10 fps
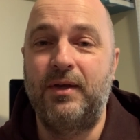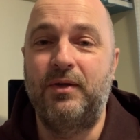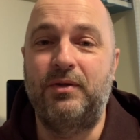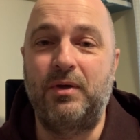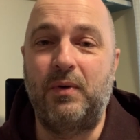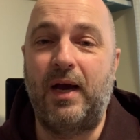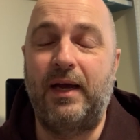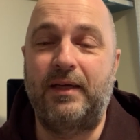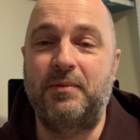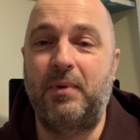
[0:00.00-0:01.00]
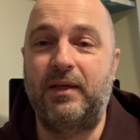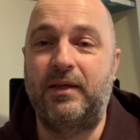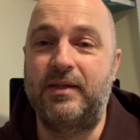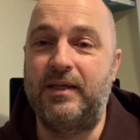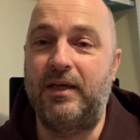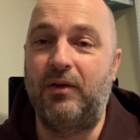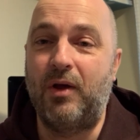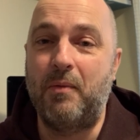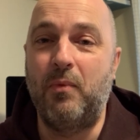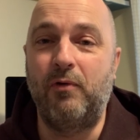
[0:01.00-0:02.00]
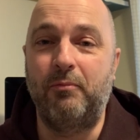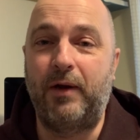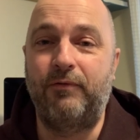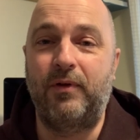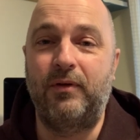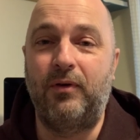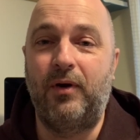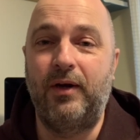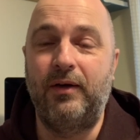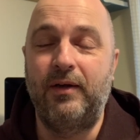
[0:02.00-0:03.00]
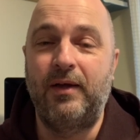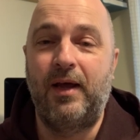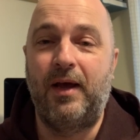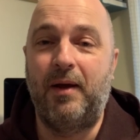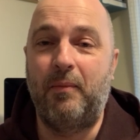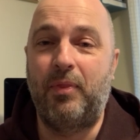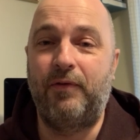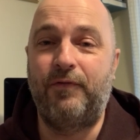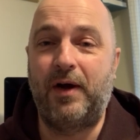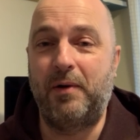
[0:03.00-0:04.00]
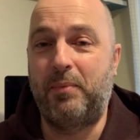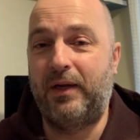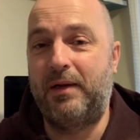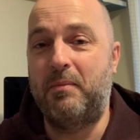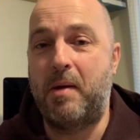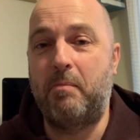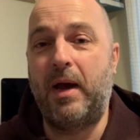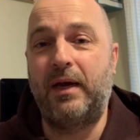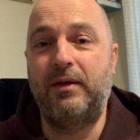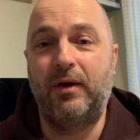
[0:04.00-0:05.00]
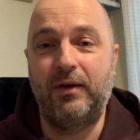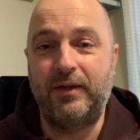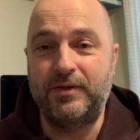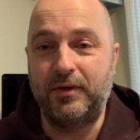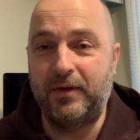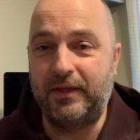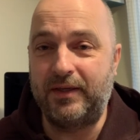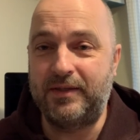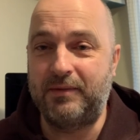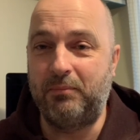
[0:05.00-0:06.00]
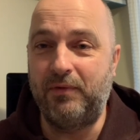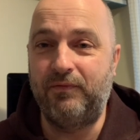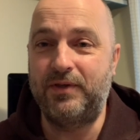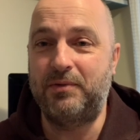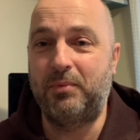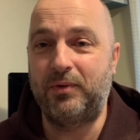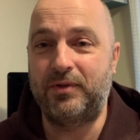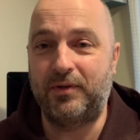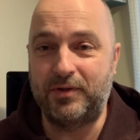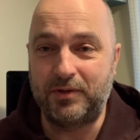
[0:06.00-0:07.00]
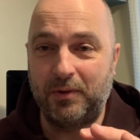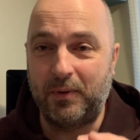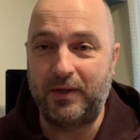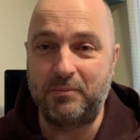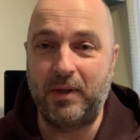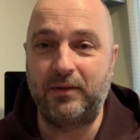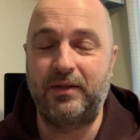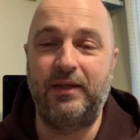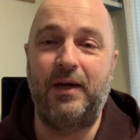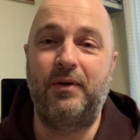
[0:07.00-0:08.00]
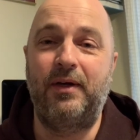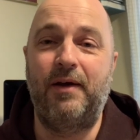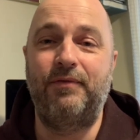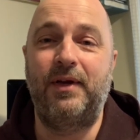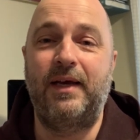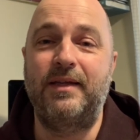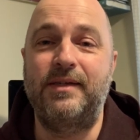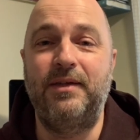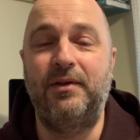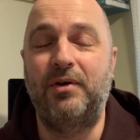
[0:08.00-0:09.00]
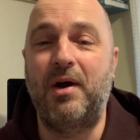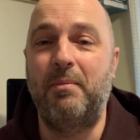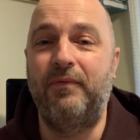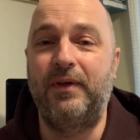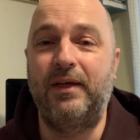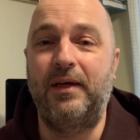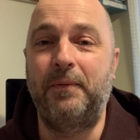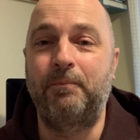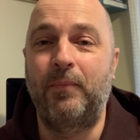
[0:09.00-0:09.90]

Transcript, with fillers: So I expect to see a lot more of my front lawn. The fire pit in my backyard is starting to be visible, so the snow has melted down enough that I can see the top of it now.